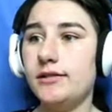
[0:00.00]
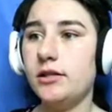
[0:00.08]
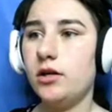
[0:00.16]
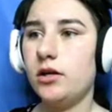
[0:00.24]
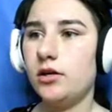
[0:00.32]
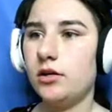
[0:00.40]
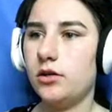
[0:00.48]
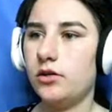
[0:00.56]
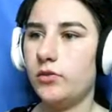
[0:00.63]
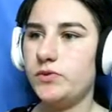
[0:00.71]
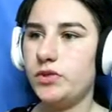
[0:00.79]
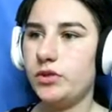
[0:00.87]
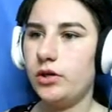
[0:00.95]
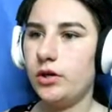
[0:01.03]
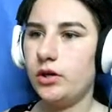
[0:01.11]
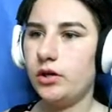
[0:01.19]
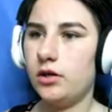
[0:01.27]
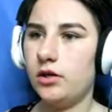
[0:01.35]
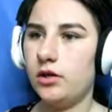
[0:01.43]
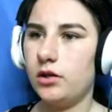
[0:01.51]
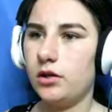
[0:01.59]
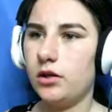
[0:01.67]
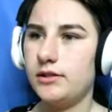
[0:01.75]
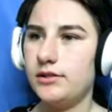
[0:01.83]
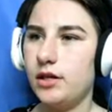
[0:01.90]
Then ding.
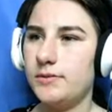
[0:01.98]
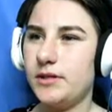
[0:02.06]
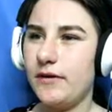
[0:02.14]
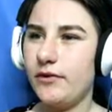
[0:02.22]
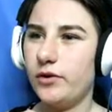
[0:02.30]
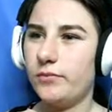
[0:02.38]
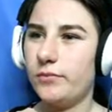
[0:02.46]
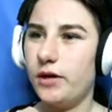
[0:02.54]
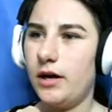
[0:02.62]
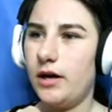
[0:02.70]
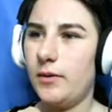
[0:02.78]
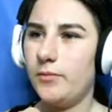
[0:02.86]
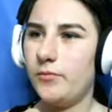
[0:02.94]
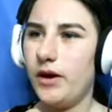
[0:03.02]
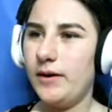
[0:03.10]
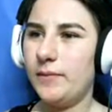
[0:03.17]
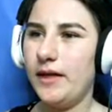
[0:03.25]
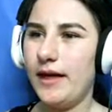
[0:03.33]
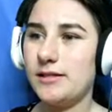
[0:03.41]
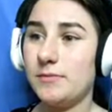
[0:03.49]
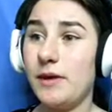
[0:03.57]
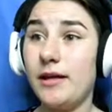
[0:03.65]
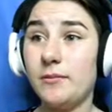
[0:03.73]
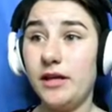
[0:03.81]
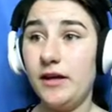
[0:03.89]
Quiet. I
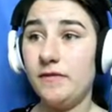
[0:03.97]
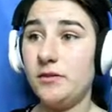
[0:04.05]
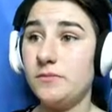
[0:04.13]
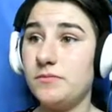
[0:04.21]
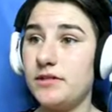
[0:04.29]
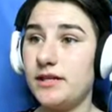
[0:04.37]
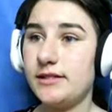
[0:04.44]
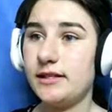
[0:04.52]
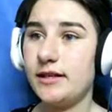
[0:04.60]
don't think she got the joke.